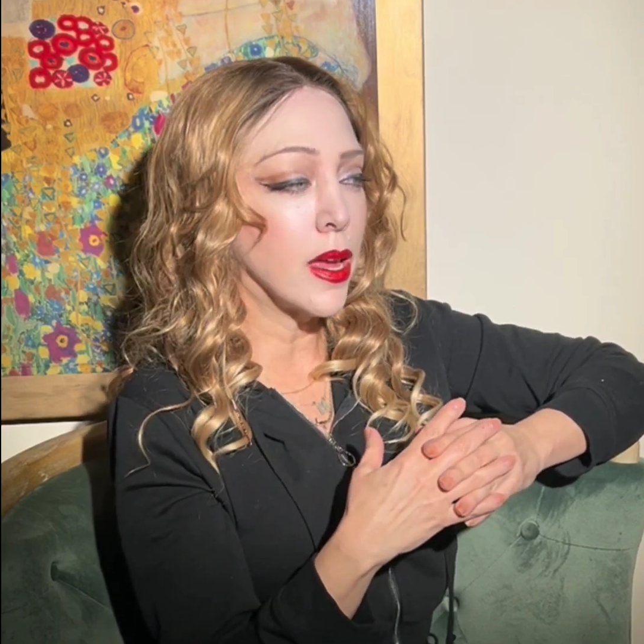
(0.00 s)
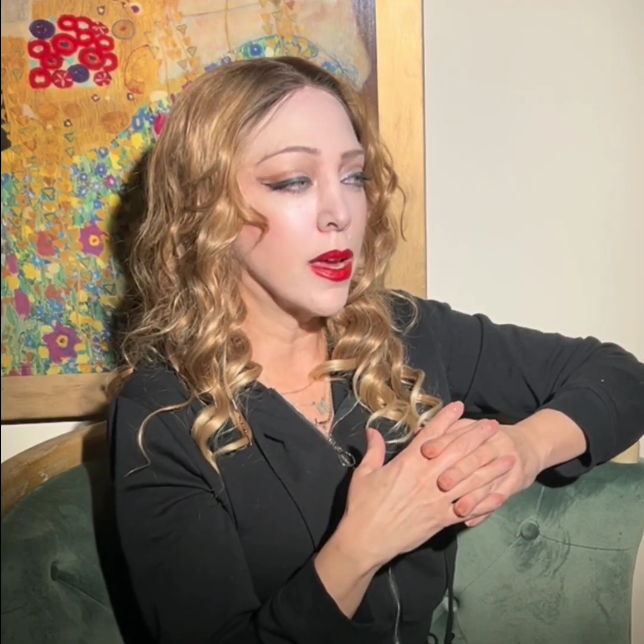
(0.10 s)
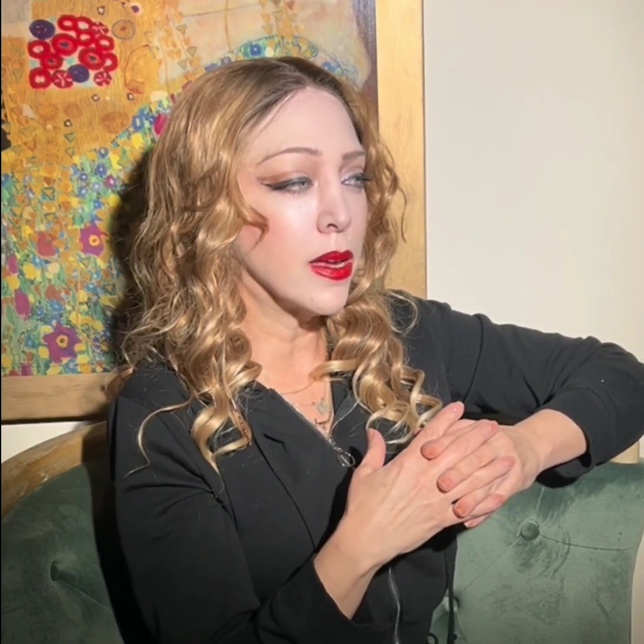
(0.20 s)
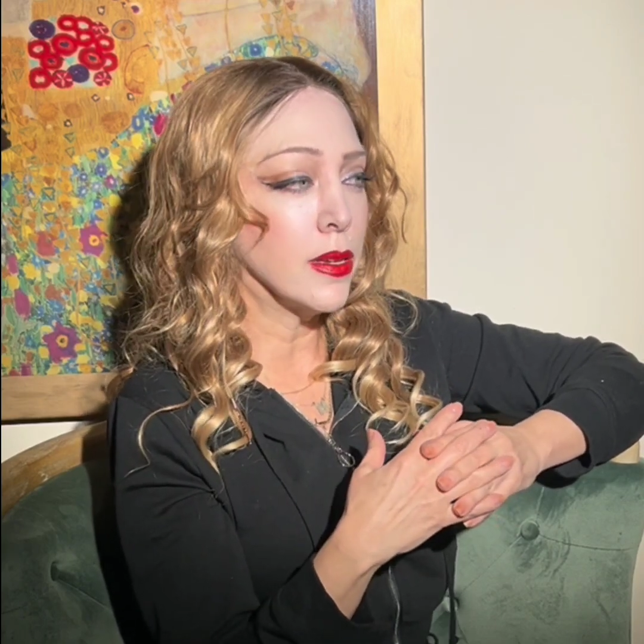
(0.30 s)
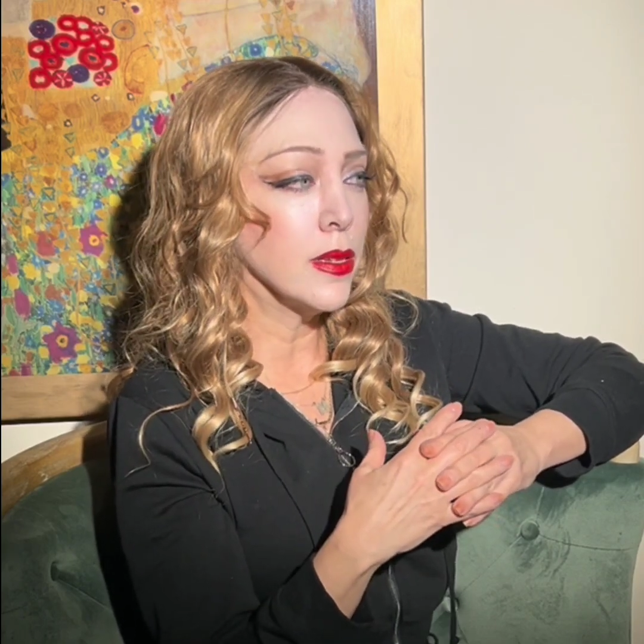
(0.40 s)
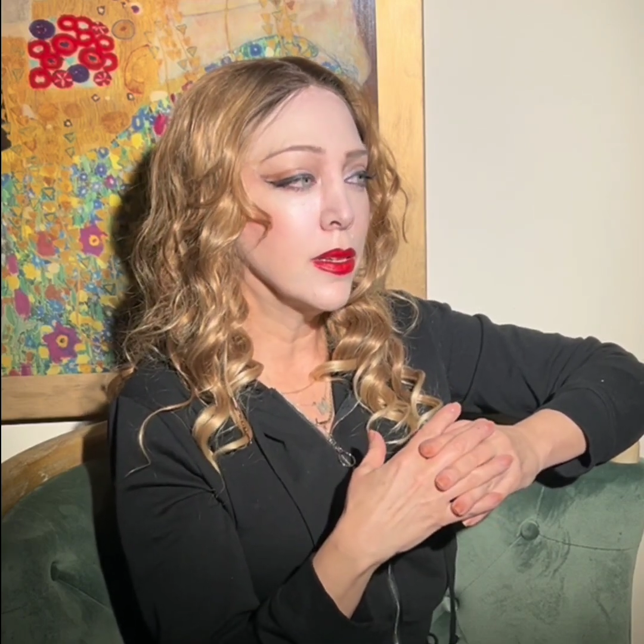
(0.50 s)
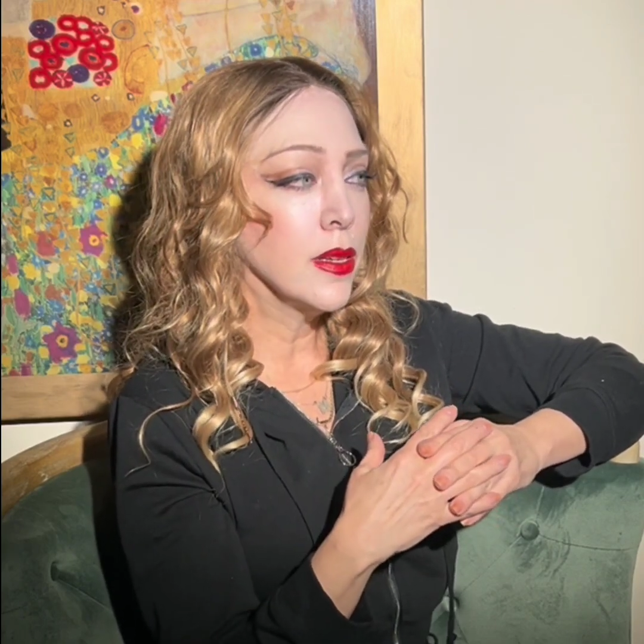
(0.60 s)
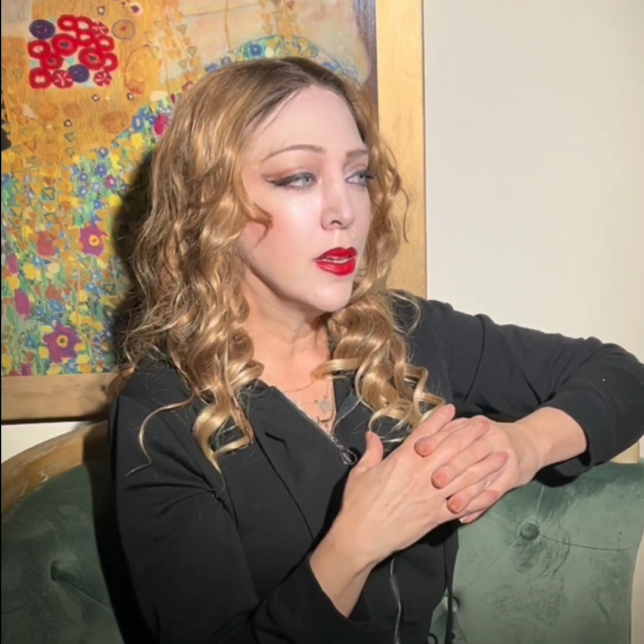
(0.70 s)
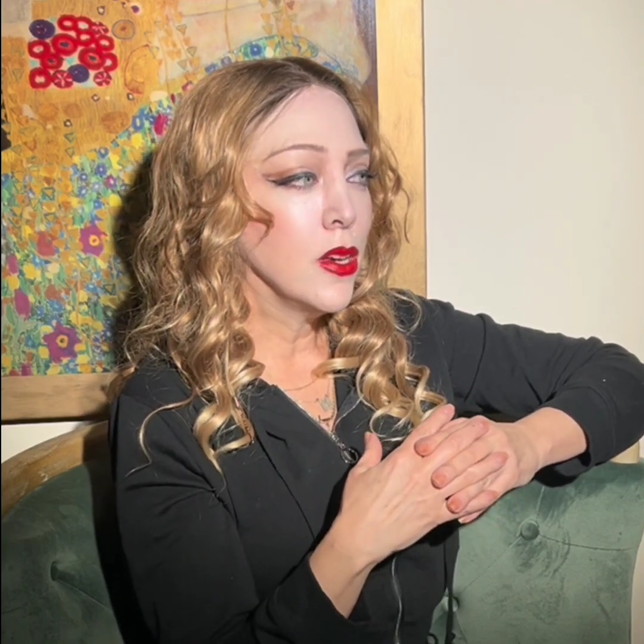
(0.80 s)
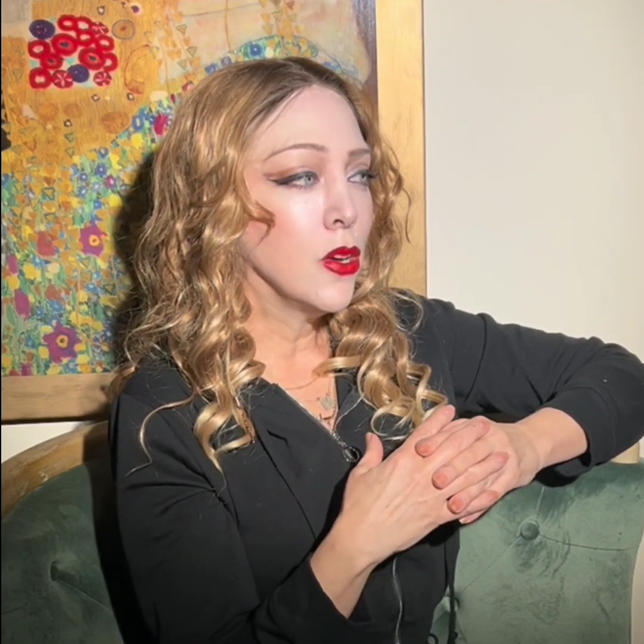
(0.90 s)
and
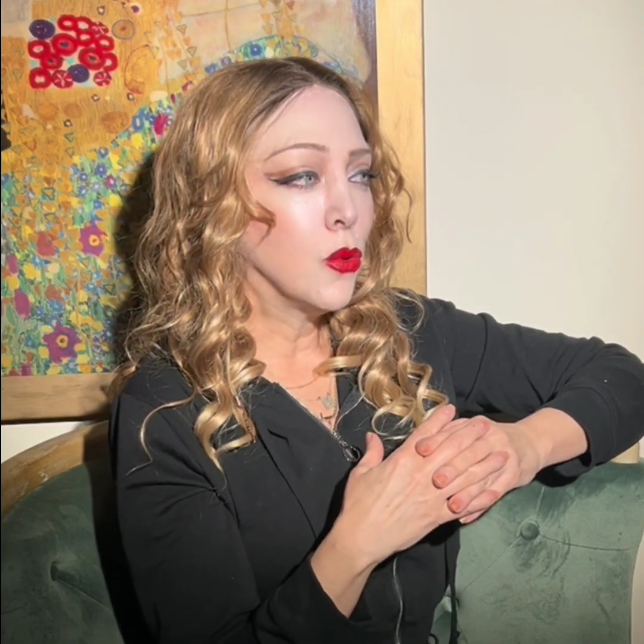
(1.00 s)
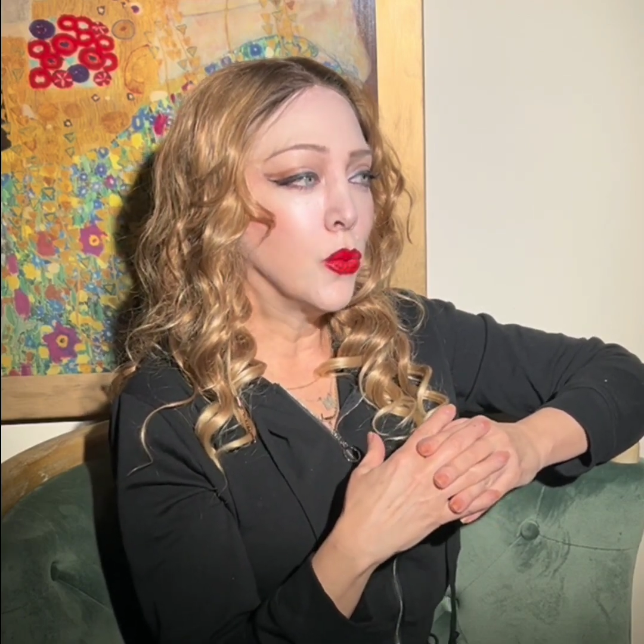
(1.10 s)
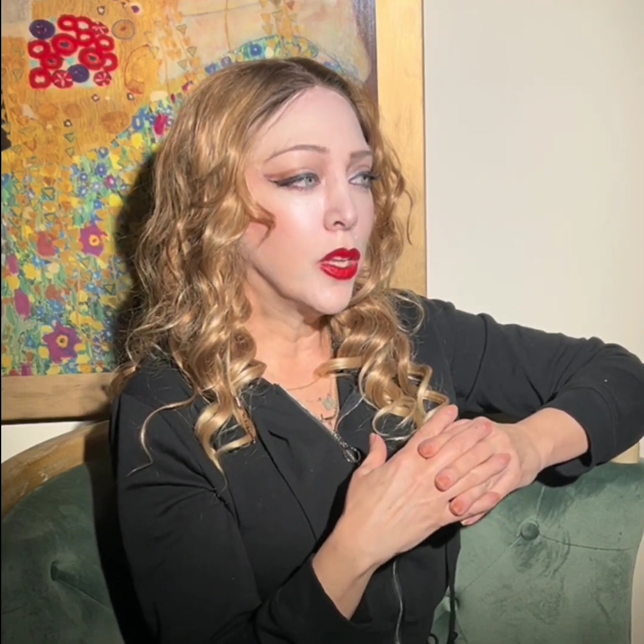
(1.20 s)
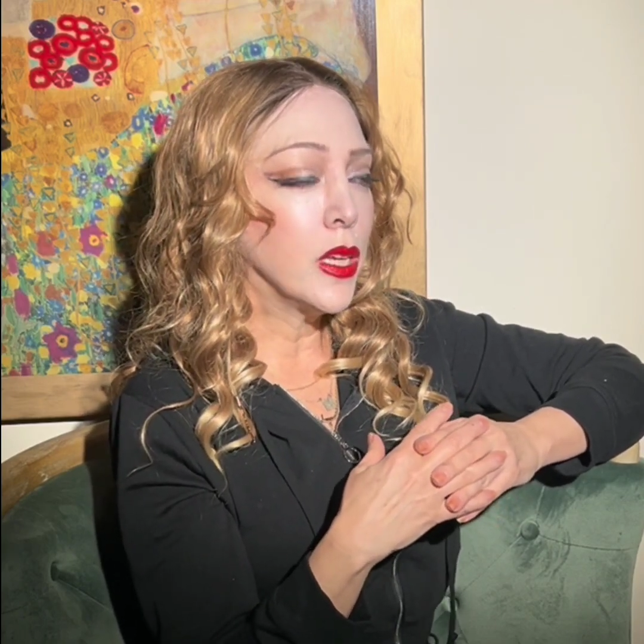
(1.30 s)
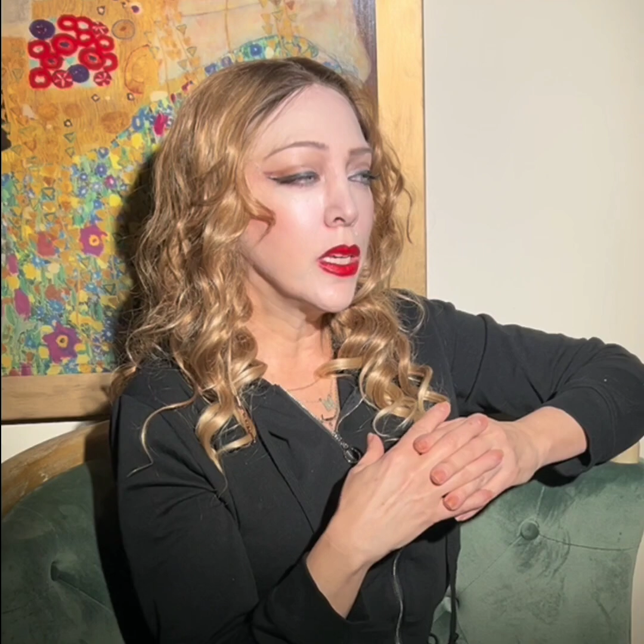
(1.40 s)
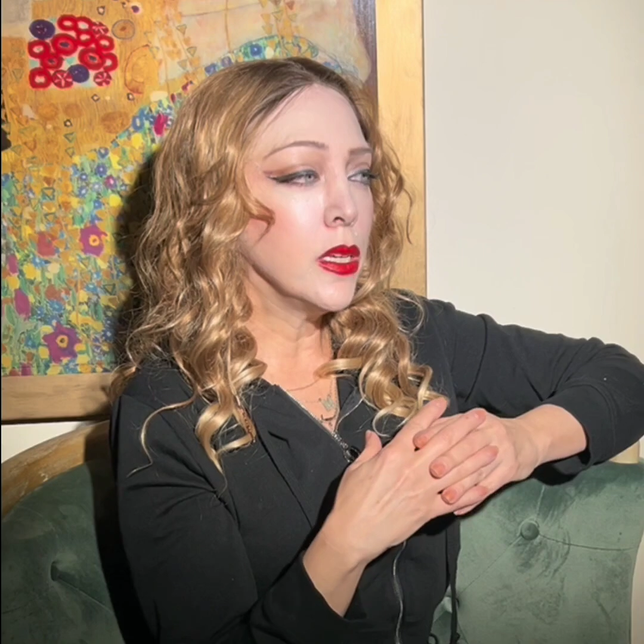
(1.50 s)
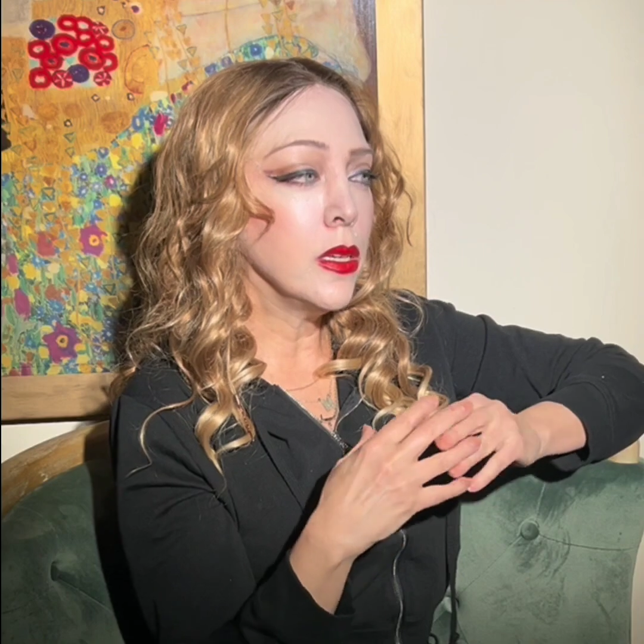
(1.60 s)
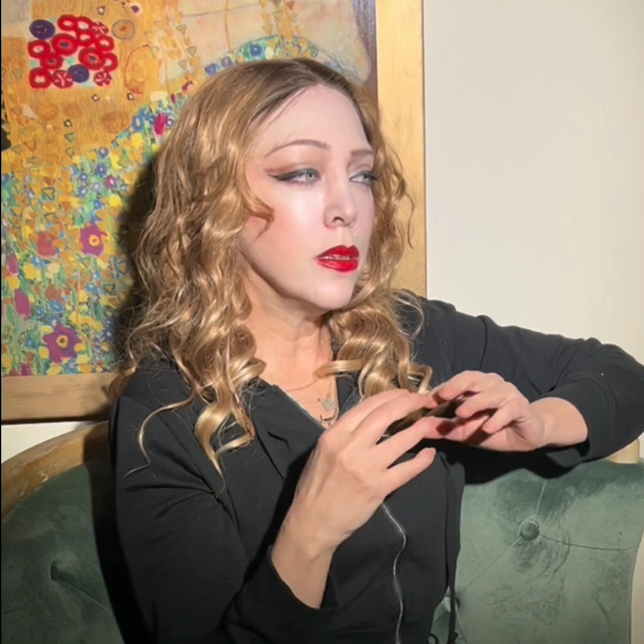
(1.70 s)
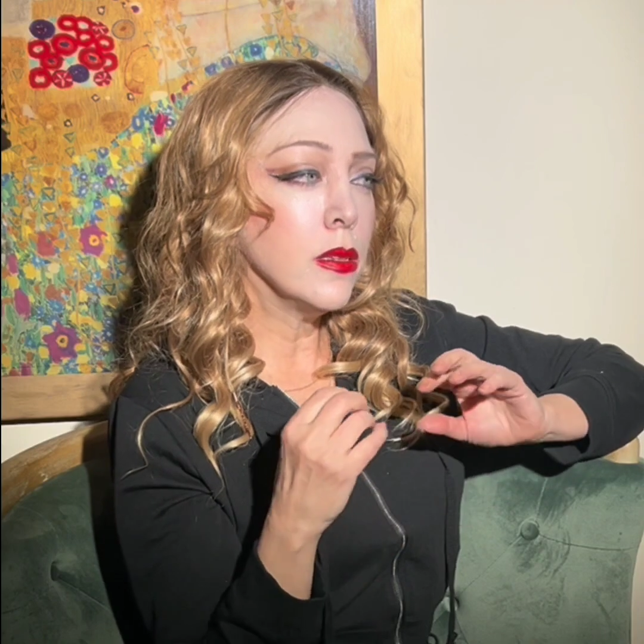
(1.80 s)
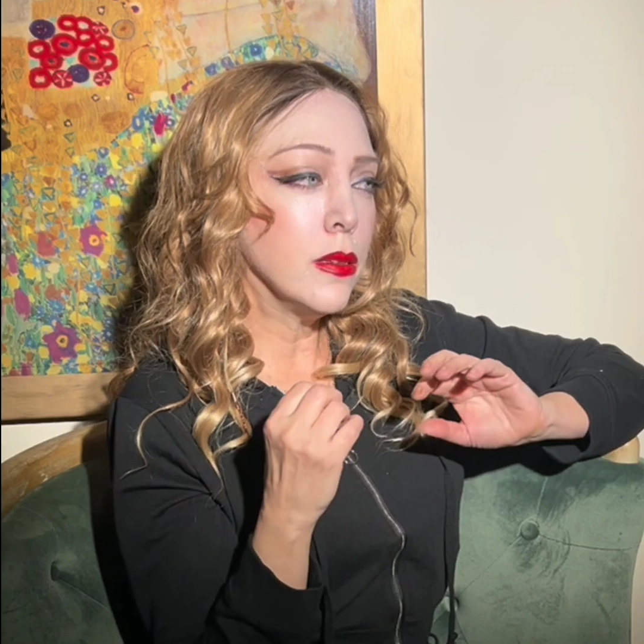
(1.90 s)
really